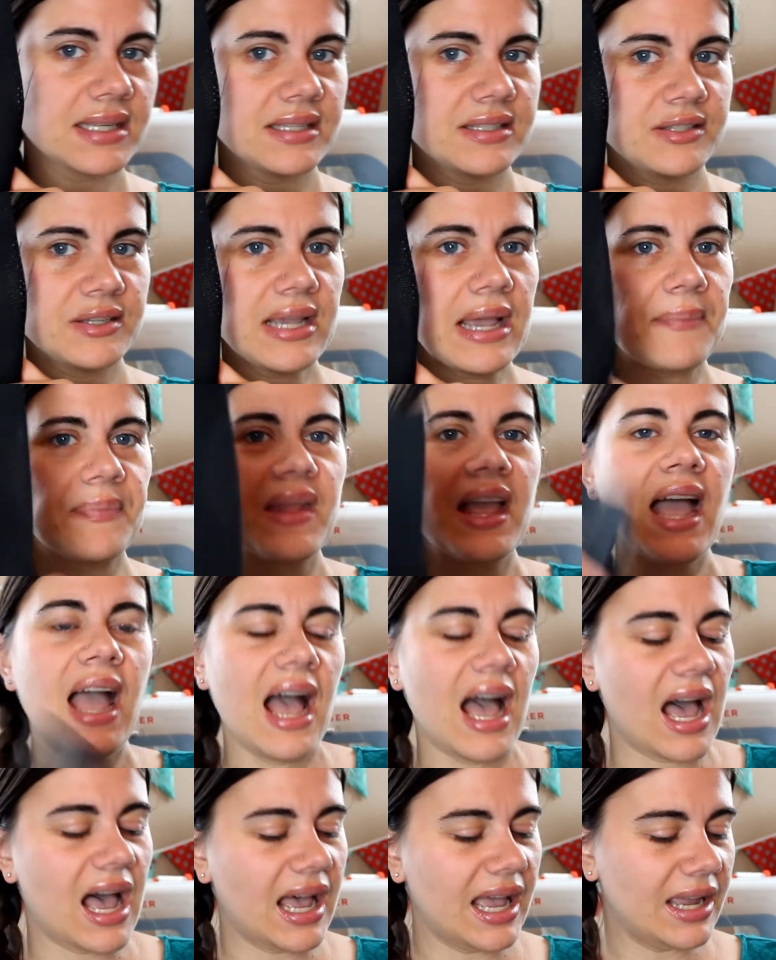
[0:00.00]
So yeah,
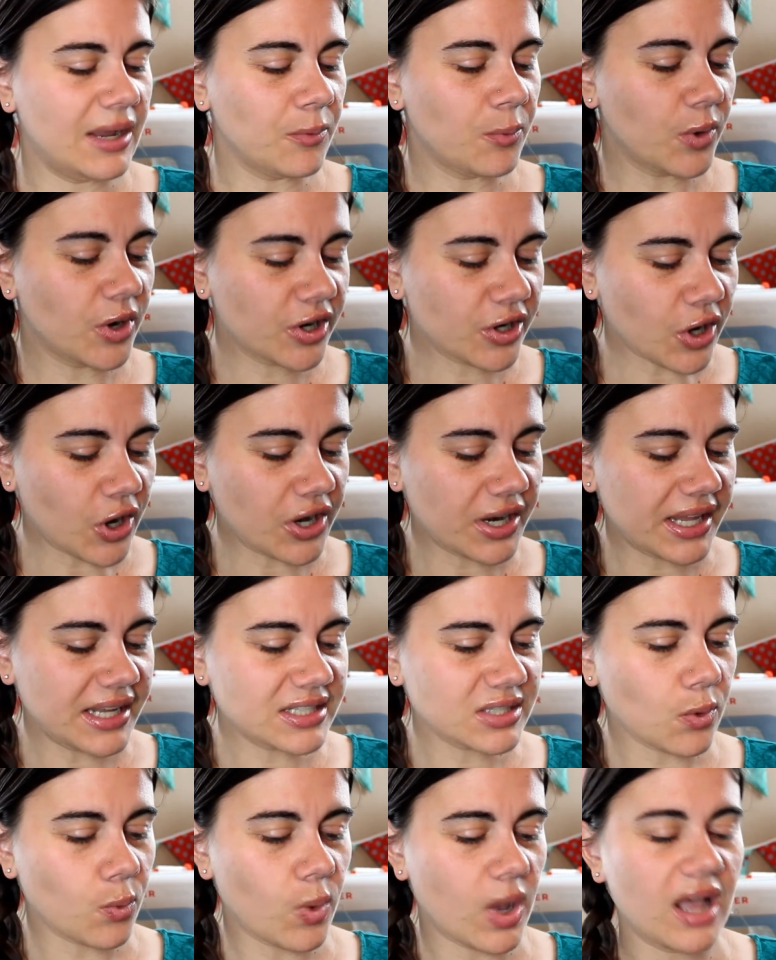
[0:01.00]
I work on
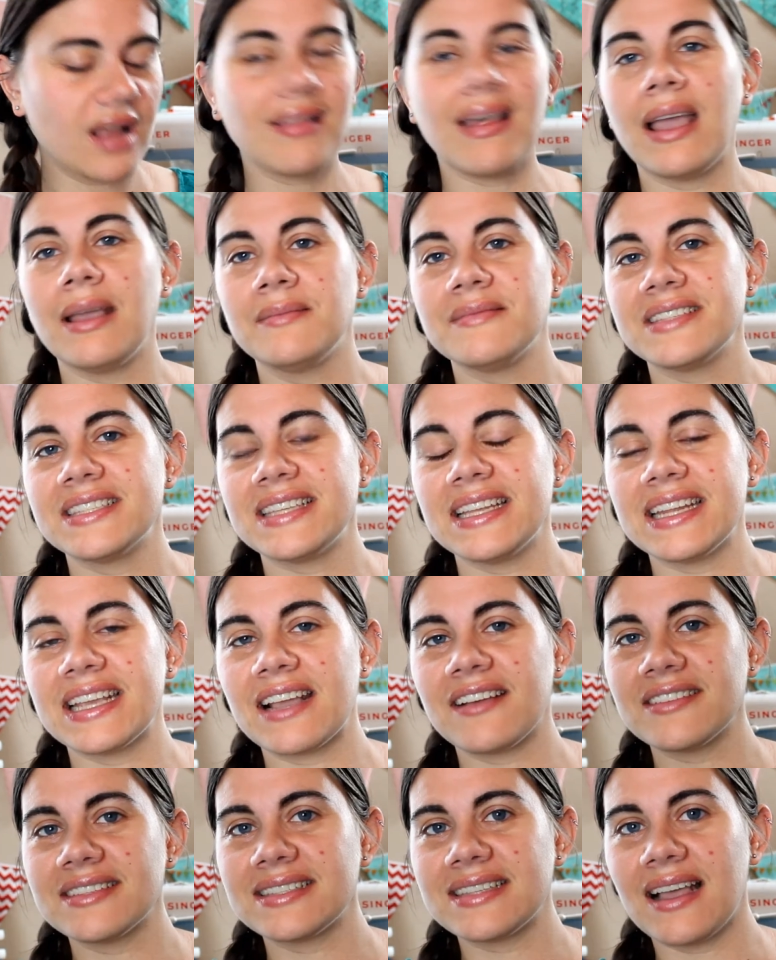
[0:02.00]
it while I'm sitting
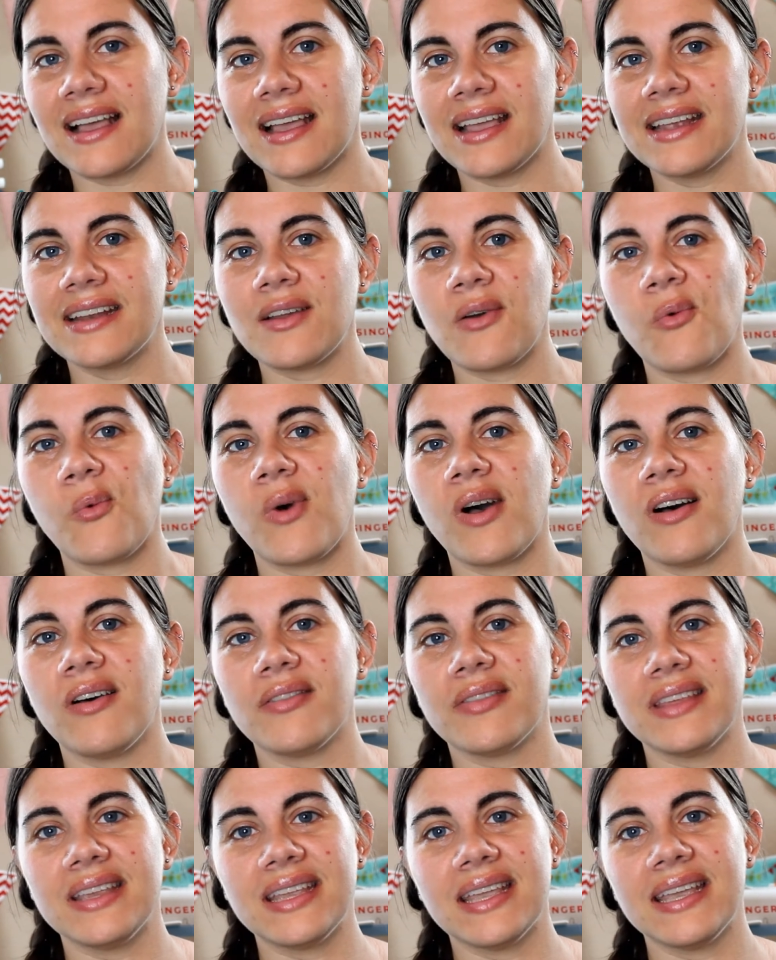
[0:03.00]
outside
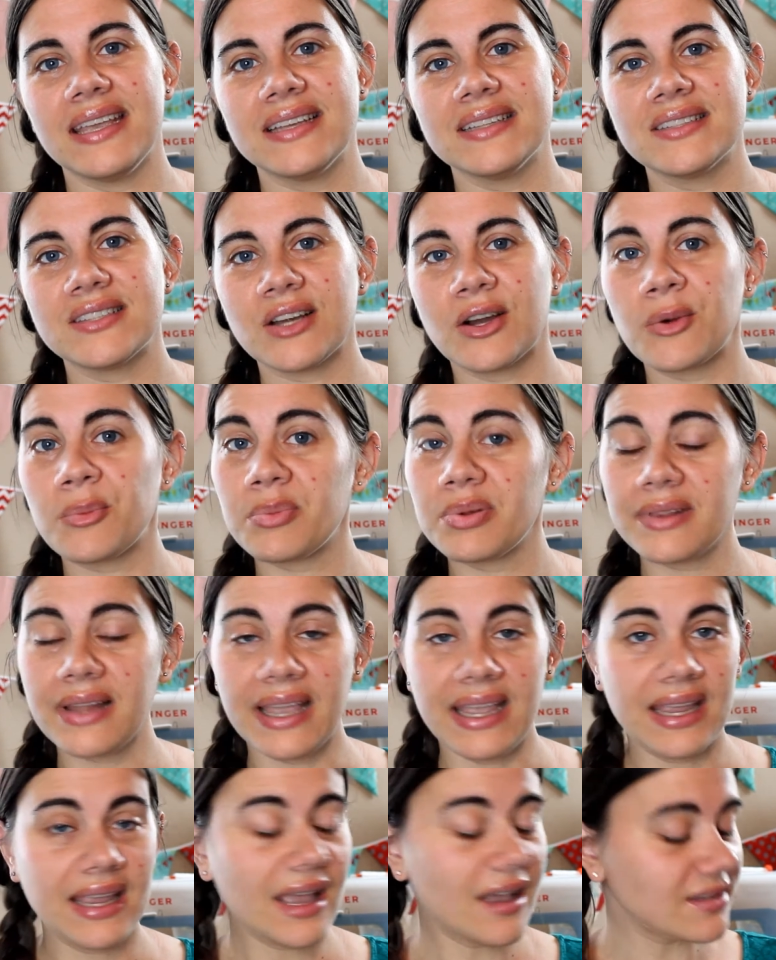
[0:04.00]
while the kids are
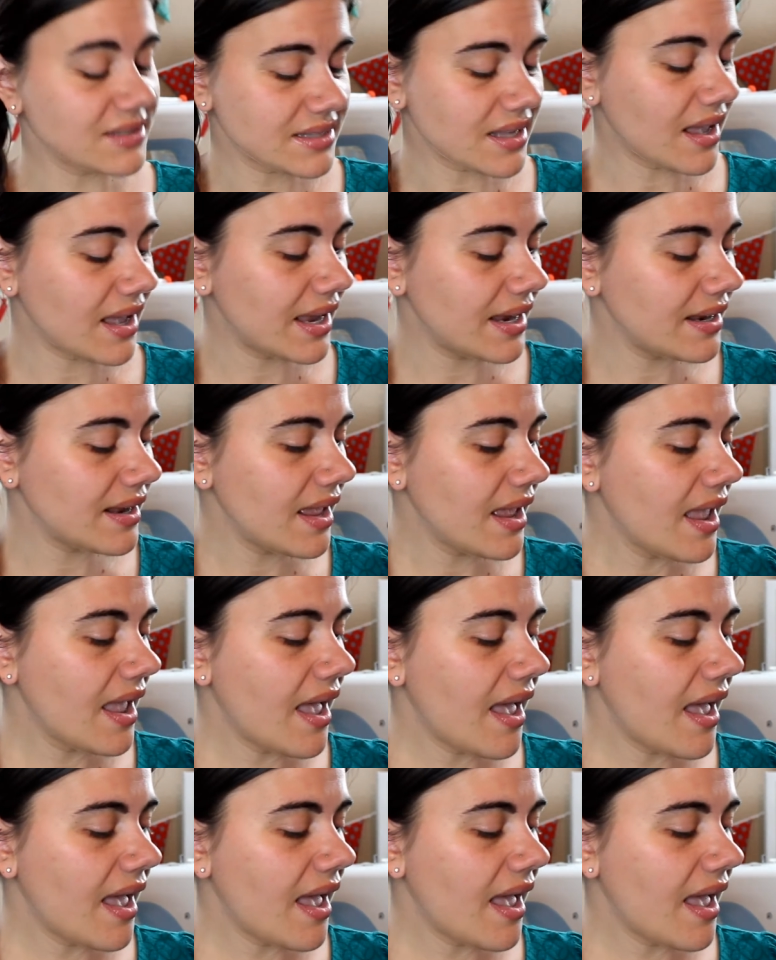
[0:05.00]
playing outside.